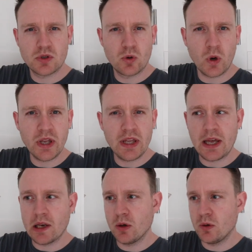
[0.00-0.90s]
Quite
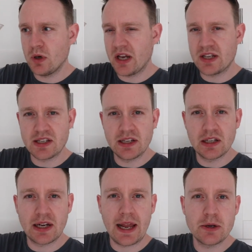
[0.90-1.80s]
yellow and it's a
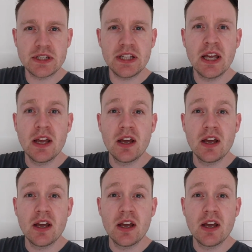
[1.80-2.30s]
little cloudy,